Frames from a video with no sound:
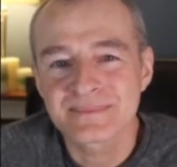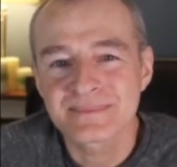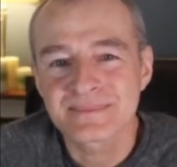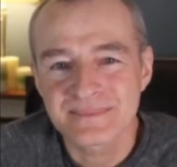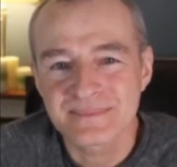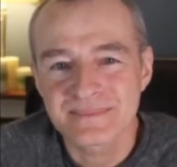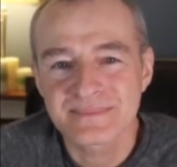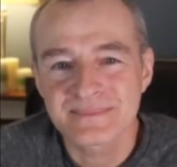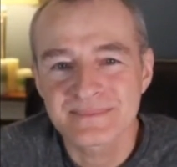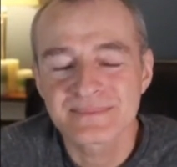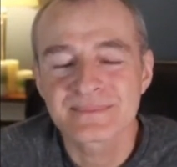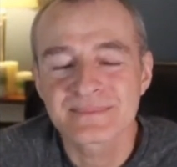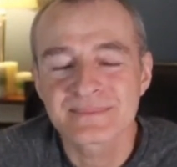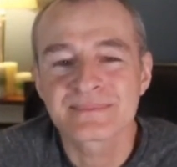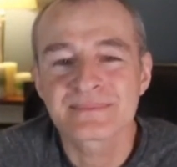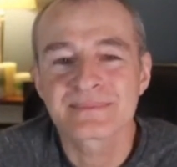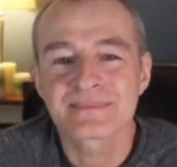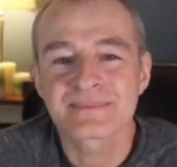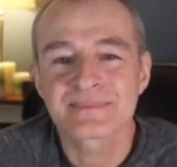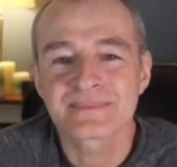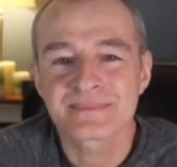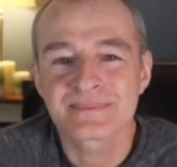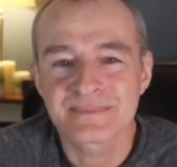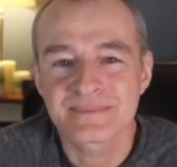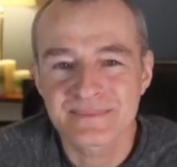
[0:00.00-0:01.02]

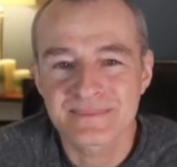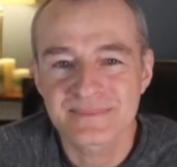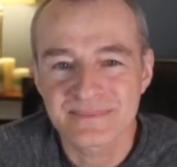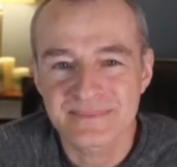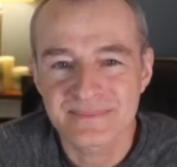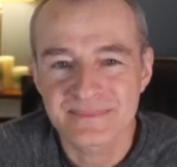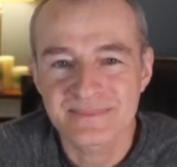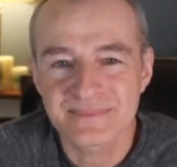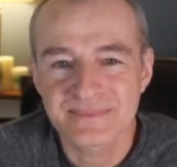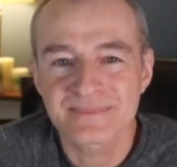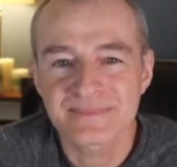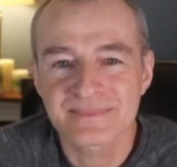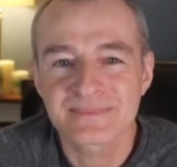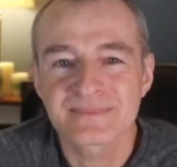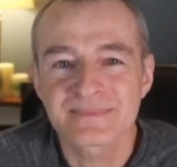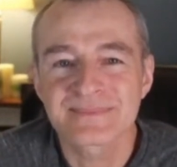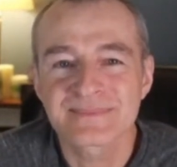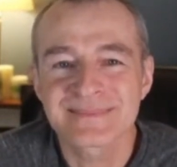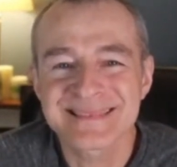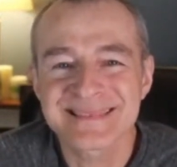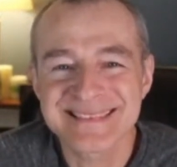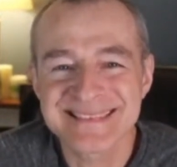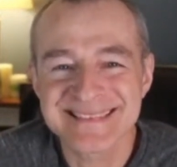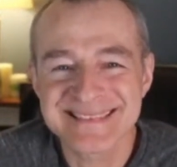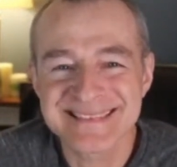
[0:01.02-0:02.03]

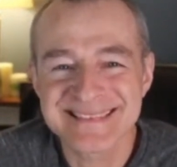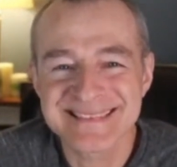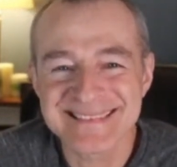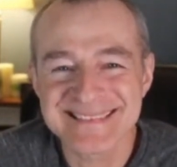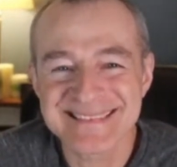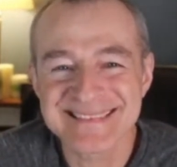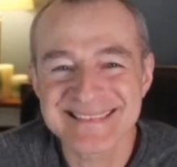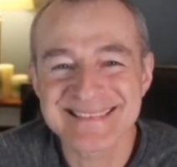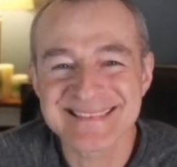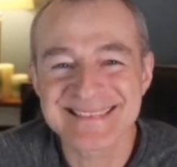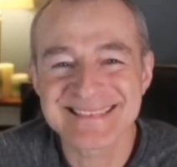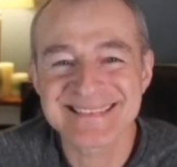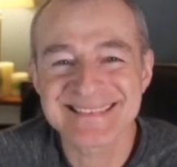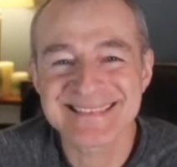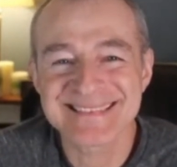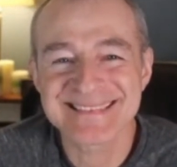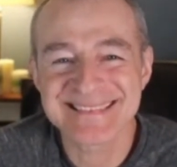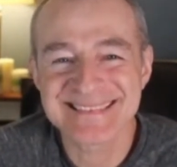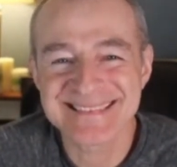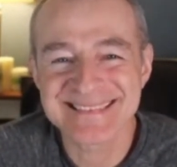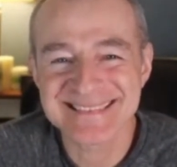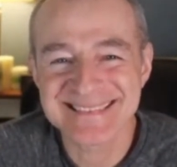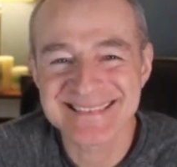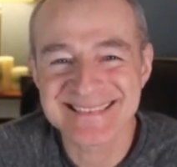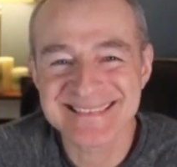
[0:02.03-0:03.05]

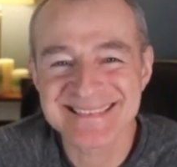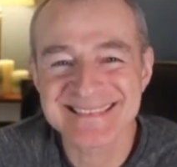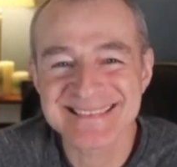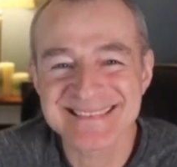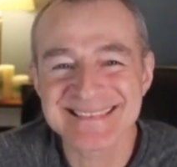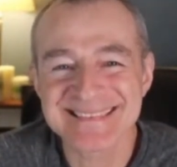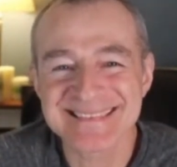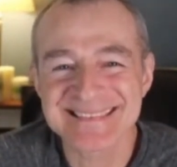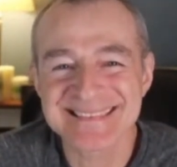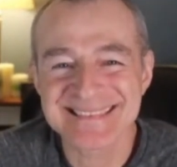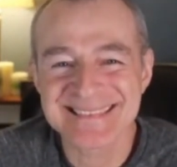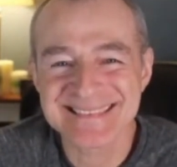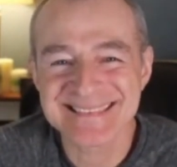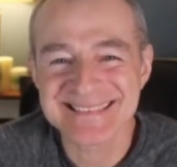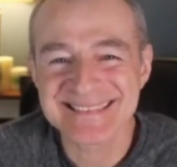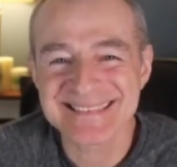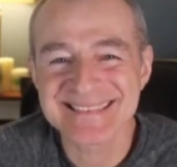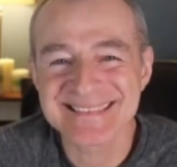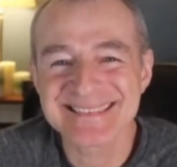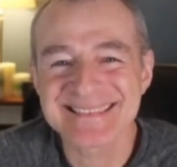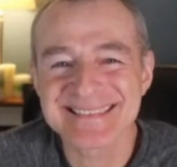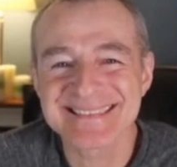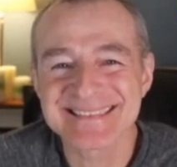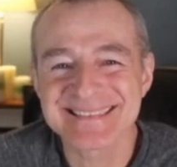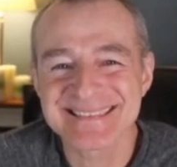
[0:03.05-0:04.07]

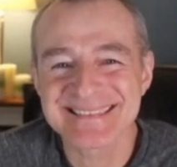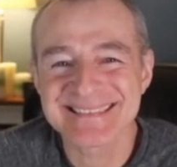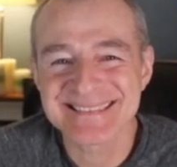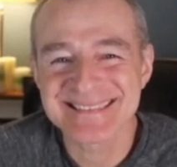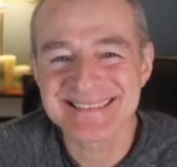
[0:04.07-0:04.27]
(silent)